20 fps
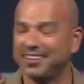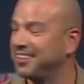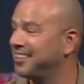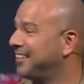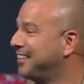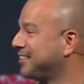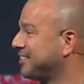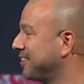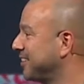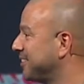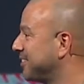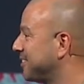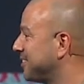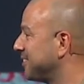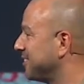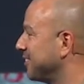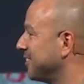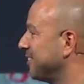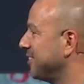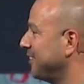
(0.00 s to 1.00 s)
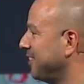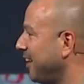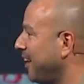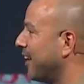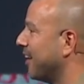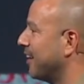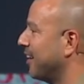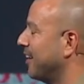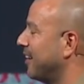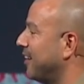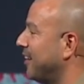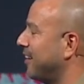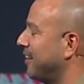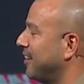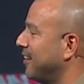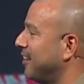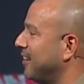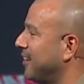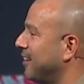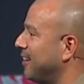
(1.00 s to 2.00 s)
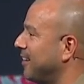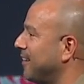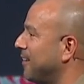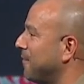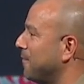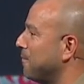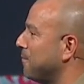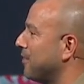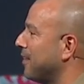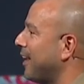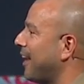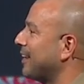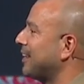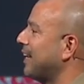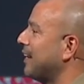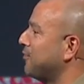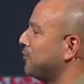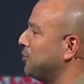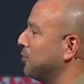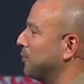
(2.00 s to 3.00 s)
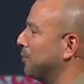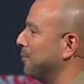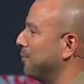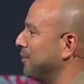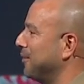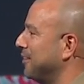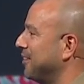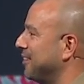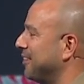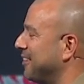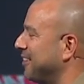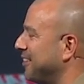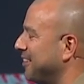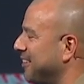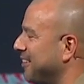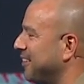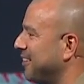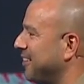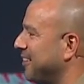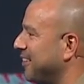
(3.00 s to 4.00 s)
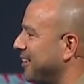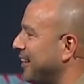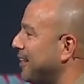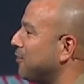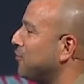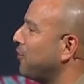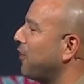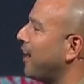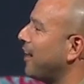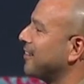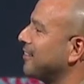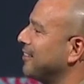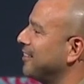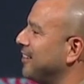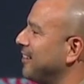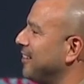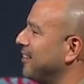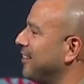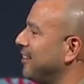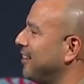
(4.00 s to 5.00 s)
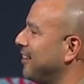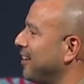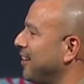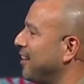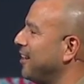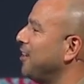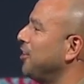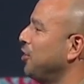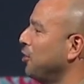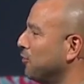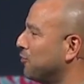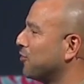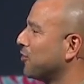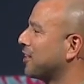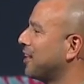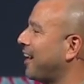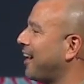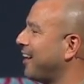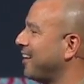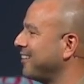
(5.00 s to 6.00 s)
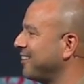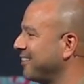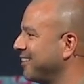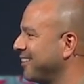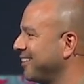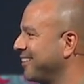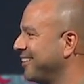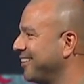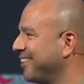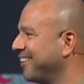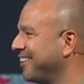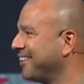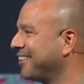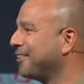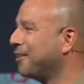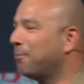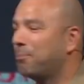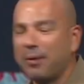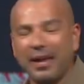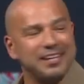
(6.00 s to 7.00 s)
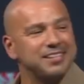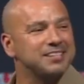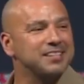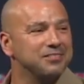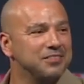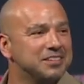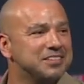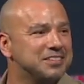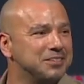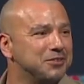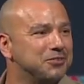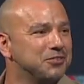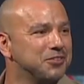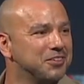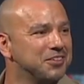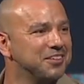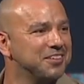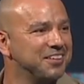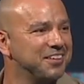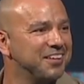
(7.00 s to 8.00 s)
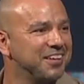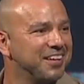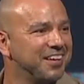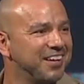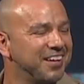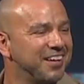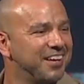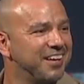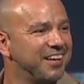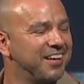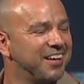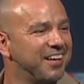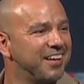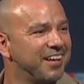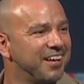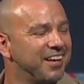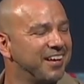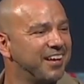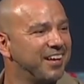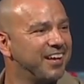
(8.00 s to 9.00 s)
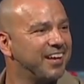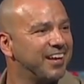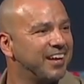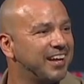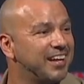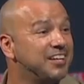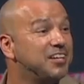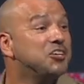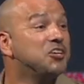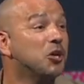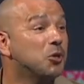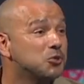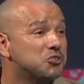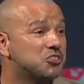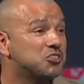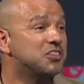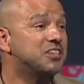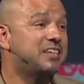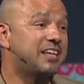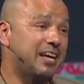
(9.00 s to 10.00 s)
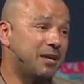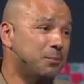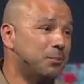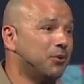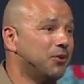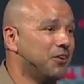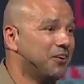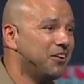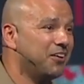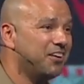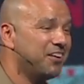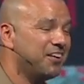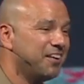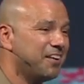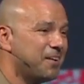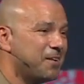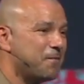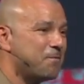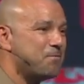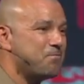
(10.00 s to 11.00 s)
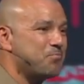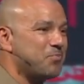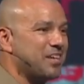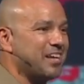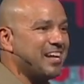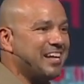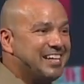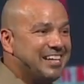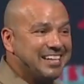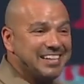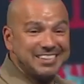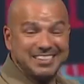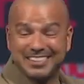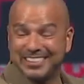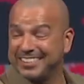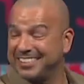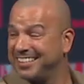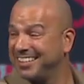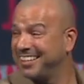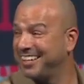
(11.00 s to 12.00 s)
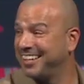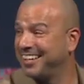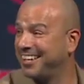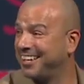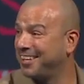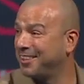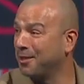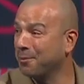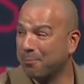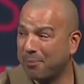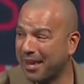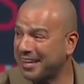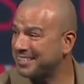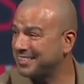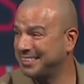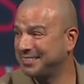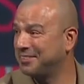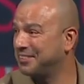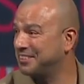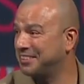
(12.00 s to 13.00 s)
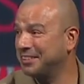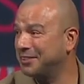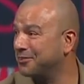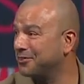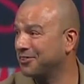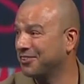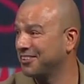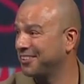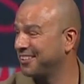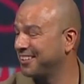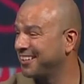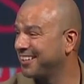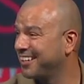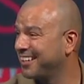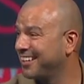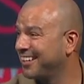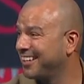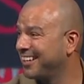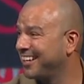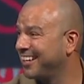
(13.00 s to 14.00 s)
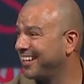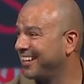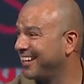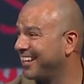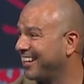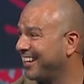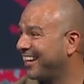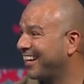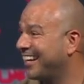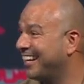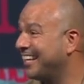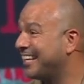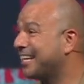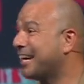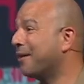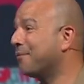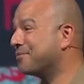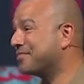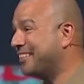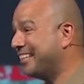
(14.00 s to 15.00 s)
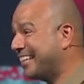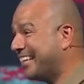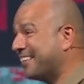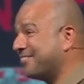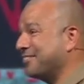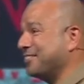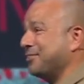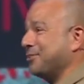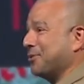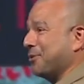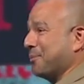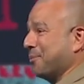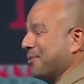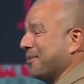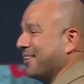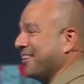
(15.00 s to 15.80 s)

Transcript: He says, yeah, I gave it to him. In fact, you forgot the best of the silver. And he goes to the table, and he gets the best of the silver. And he comes, and he gives it to him.